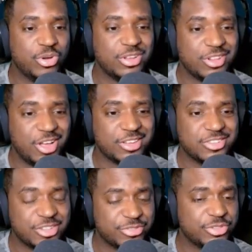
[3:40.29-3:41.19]
unlock
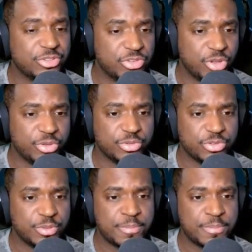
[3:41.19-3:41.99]
different zones,